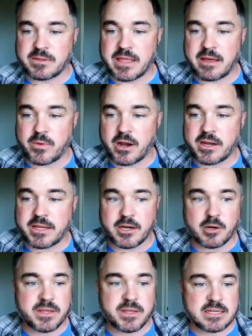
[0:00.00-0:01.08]
that we are
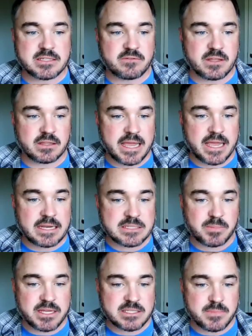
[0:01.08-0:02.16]
here because of the land
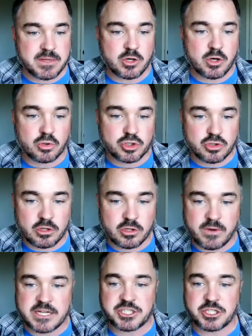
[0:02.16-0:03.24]
displacement, cultural
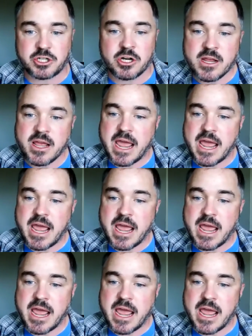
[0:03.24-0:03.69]
erasure,